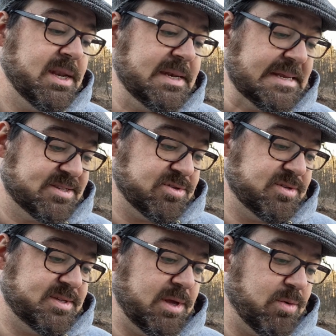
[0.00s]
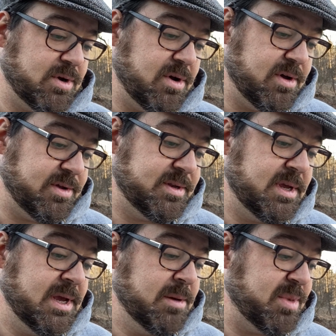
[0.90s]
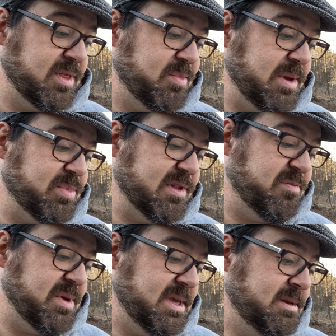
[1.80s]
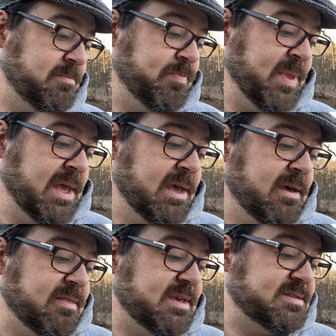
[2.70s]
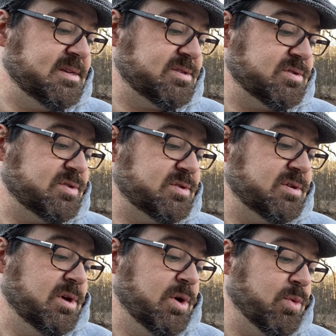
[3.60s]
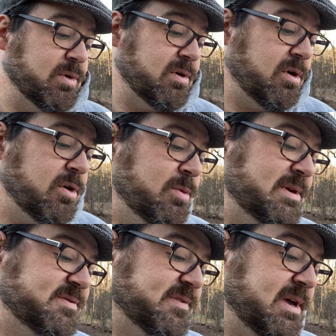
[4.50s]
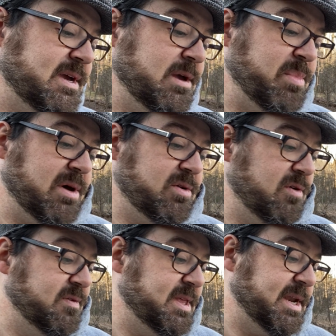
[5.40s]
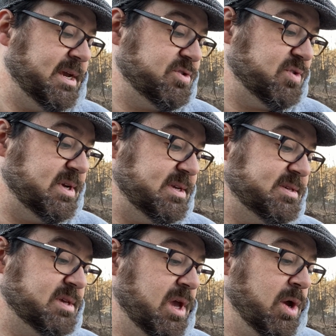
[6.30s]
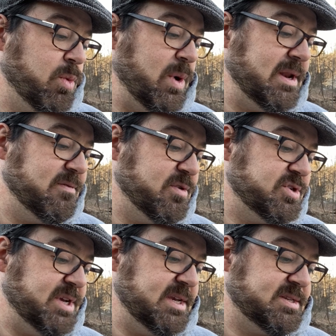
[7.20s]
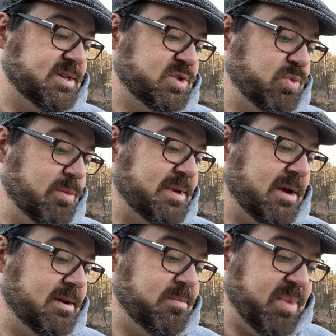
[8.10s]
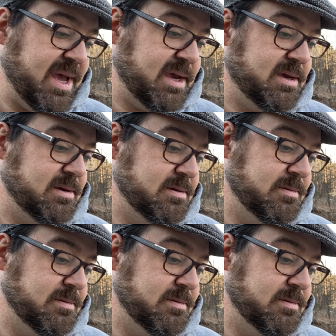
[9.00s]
Nizzards, they were called by the people of Ben. These nizzards were always flying about over the dike trees, waiting for a chance to swoop down and peck.